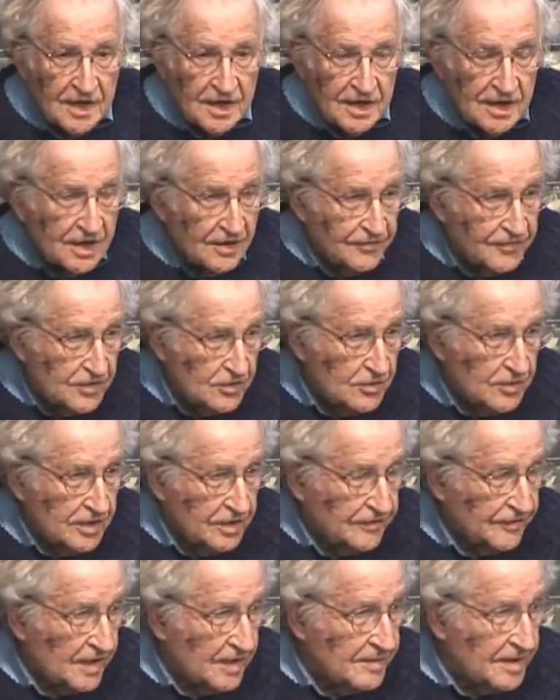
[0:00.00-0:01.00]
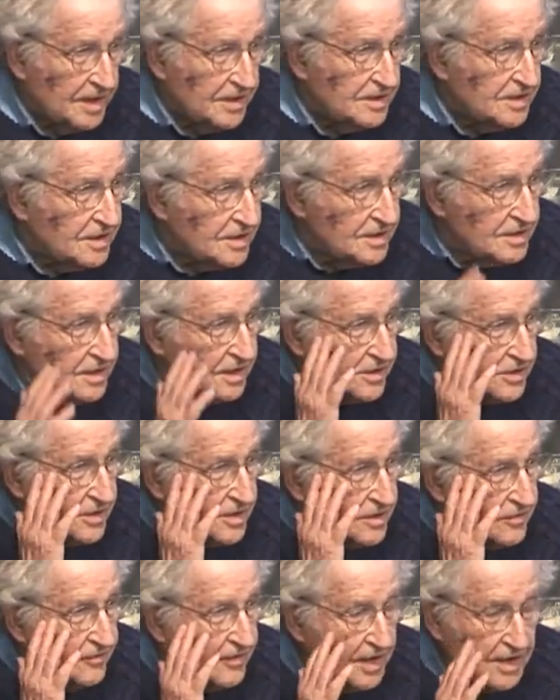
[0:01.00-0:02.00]
if MIT doesn't
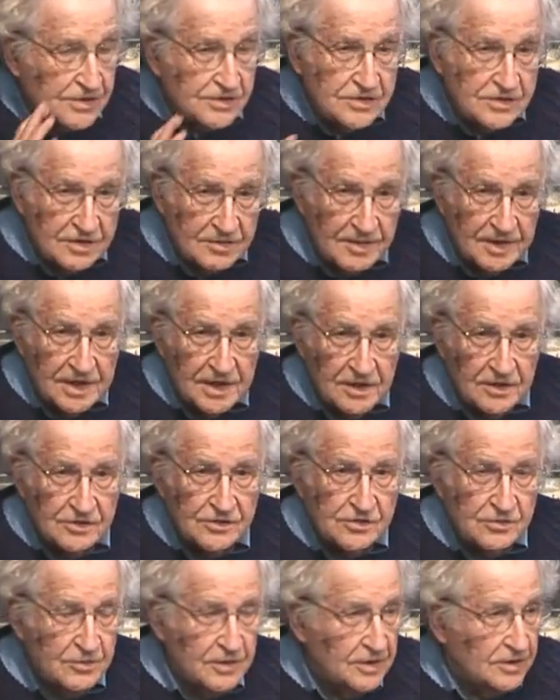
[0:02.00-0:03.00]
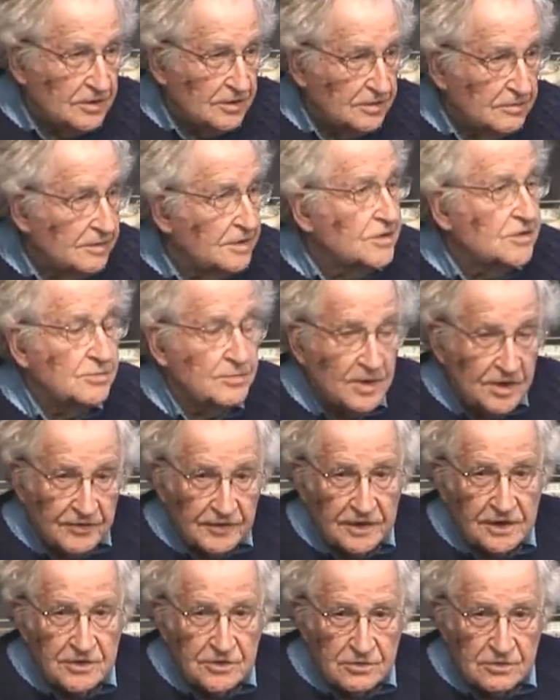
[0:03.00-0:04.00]
invest, somebody else will, which is
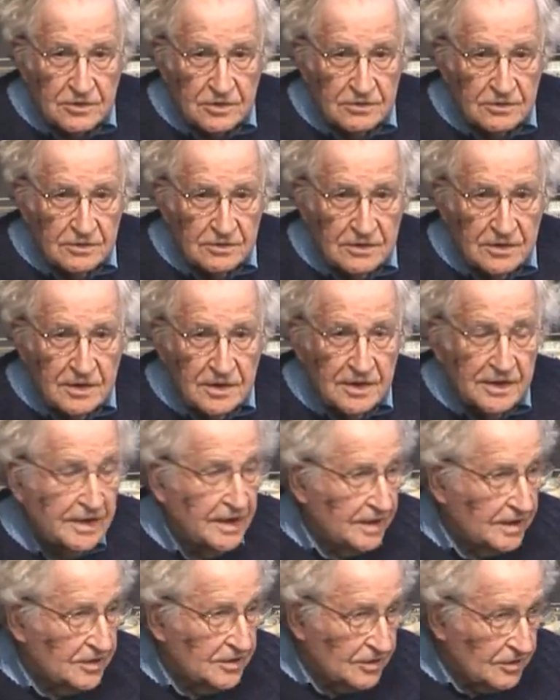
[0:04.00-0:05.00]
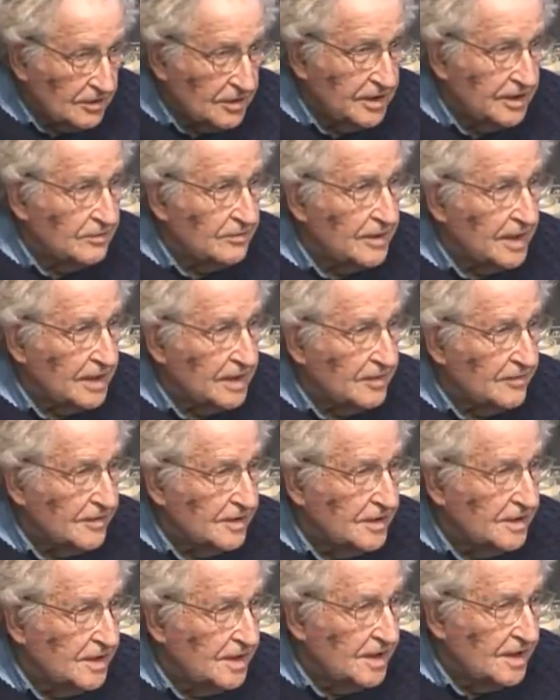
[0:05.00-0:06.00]
perfectly true and totally irrelevant.
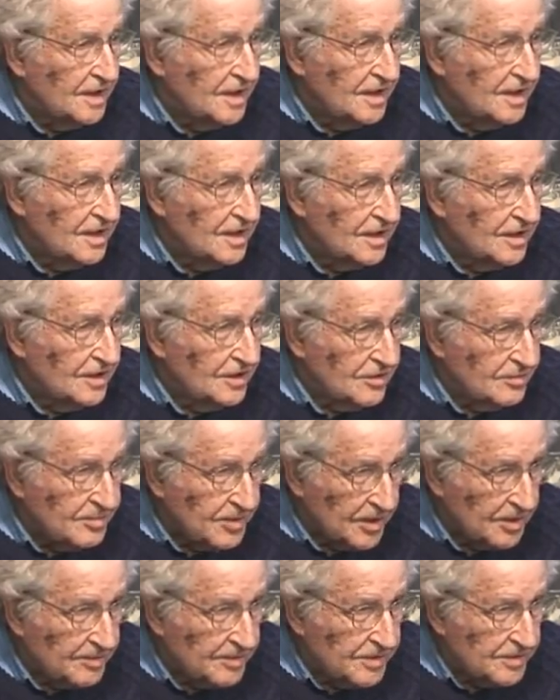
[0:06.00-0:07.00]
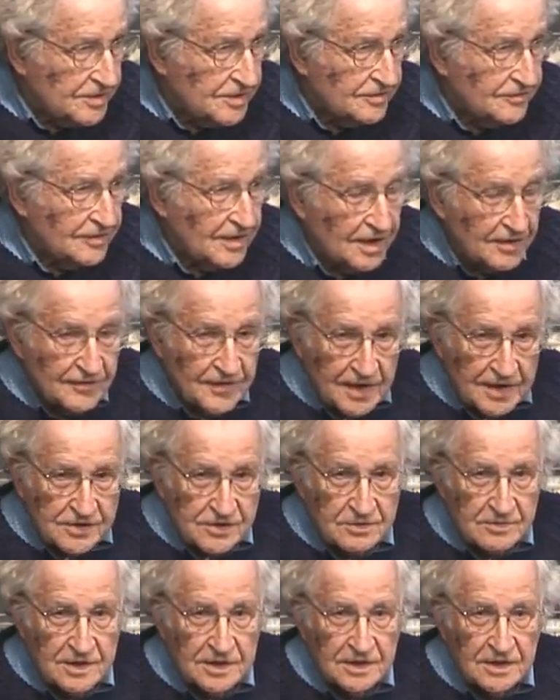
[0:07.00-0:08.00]
The purpose of
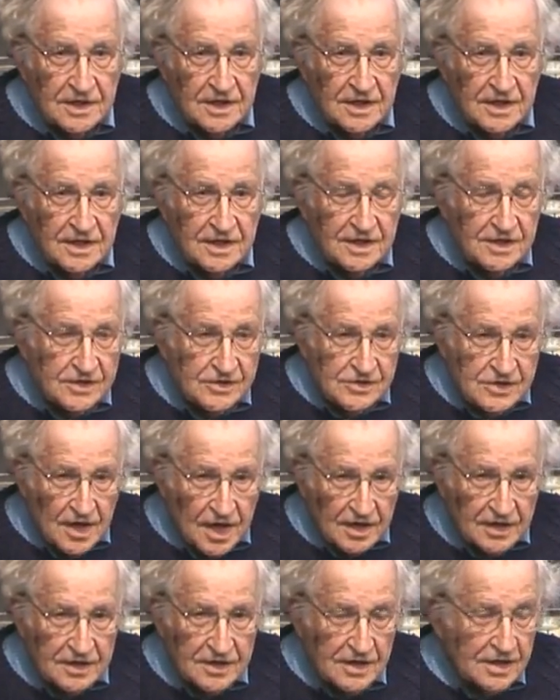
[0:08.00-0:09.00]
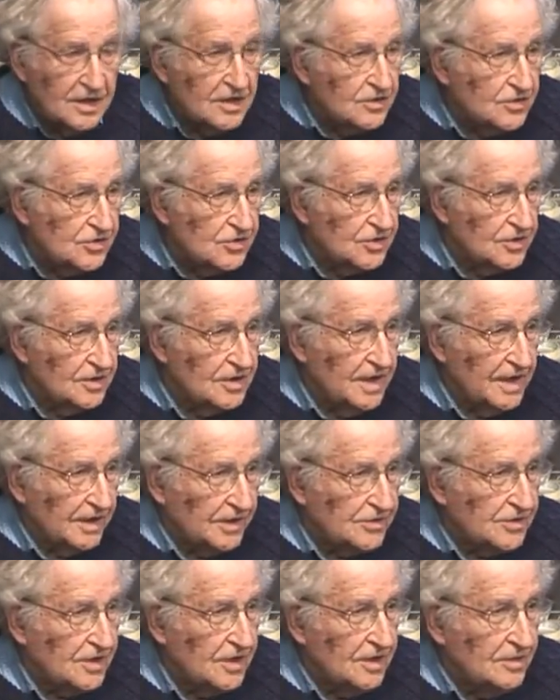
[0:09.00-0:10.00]
divestment is not to injure
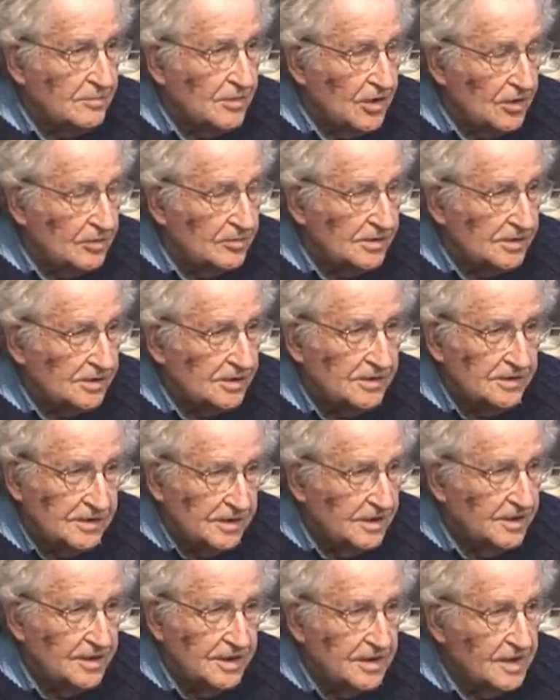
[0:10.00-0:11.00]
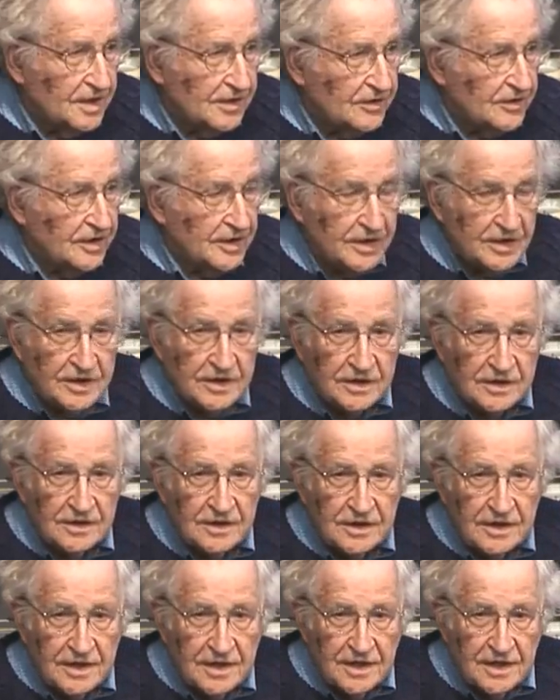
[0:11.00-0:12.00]
ExxonMobil. They're not going to care.
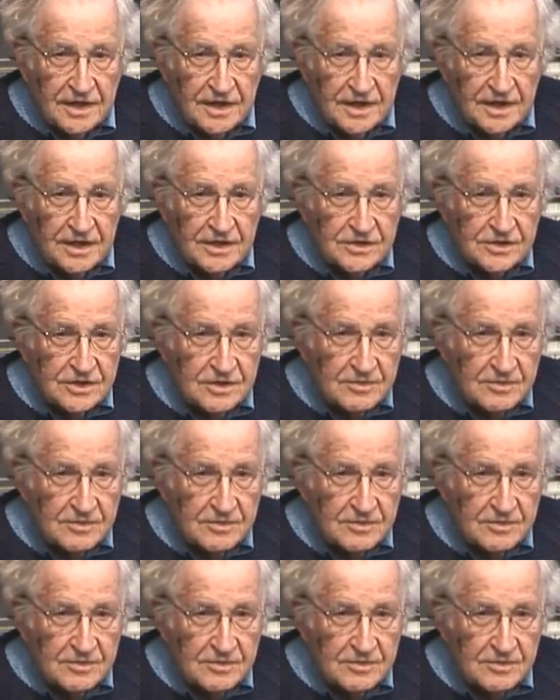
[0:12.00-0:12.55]
It's